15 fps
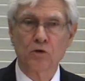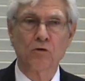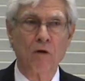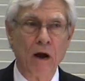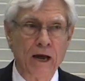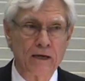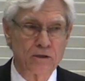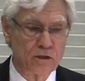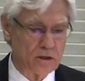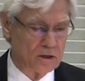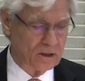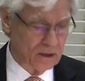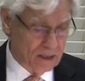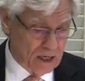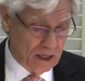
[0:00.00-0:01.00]

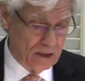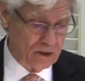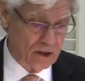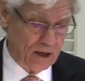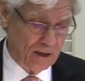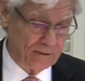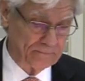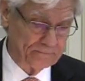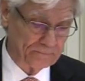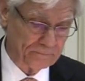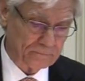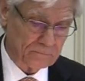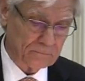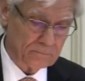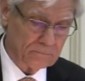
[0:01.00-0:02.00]
Christ's teaching.
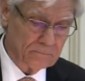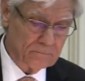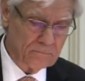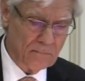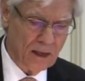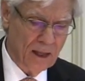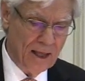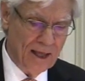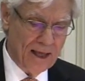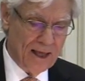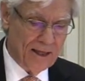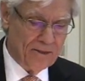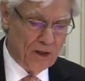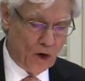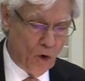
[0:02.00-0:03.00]

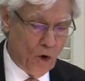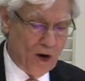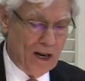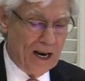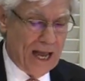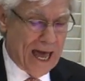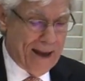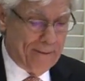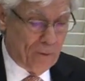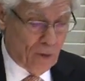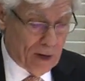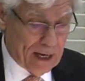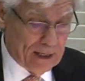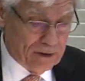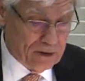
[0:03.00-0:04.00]
The Lord
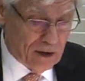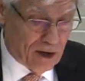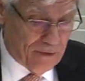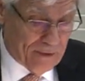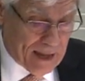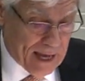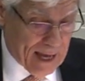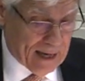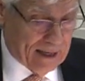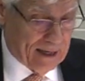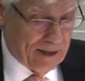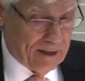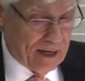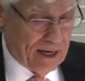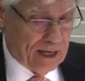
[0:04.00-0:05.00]
elaborates on that
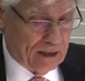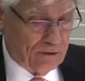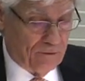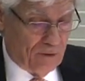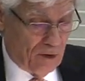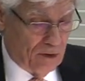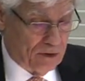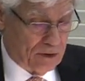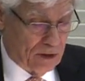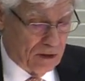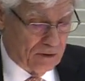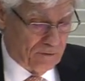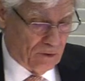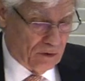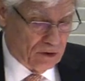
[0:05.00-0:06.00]
in the next verses,
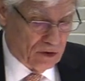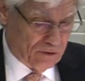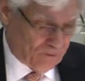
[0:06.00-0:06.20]
verses